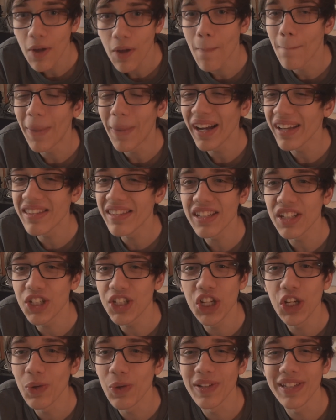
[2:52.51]
Mine
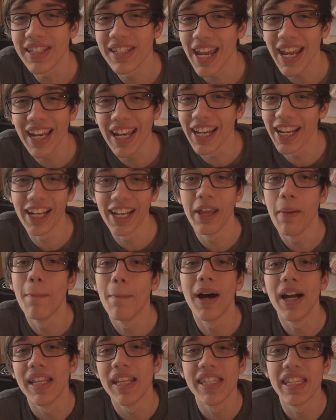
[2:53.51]
Z2 is technically
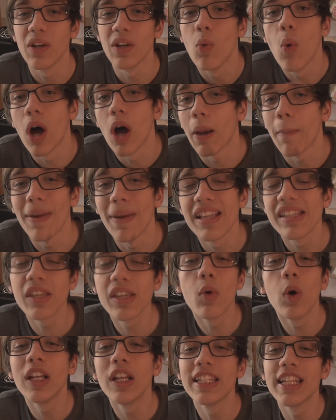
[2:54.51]
Mine Z1. Mine
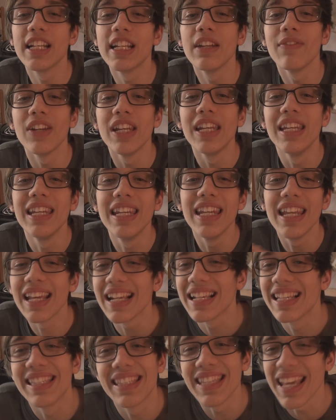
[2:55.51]
Z1 didn't even
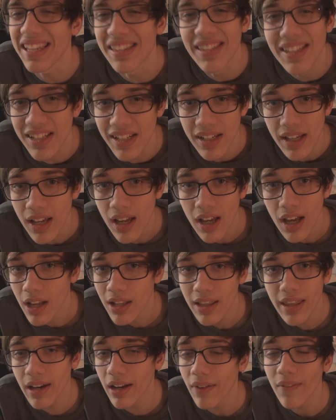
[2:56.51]
exist.
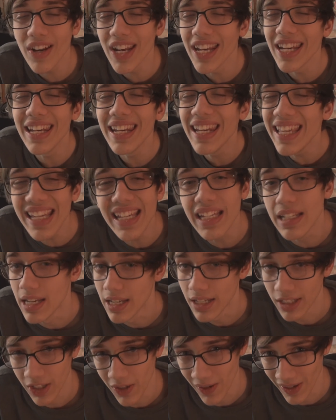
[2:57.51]
Didn't even
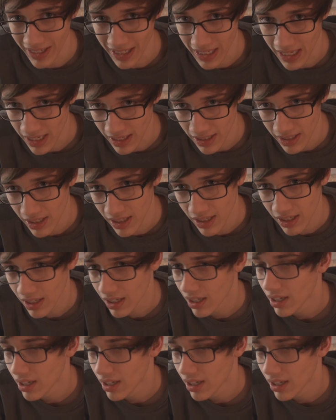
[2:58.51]
need to exist.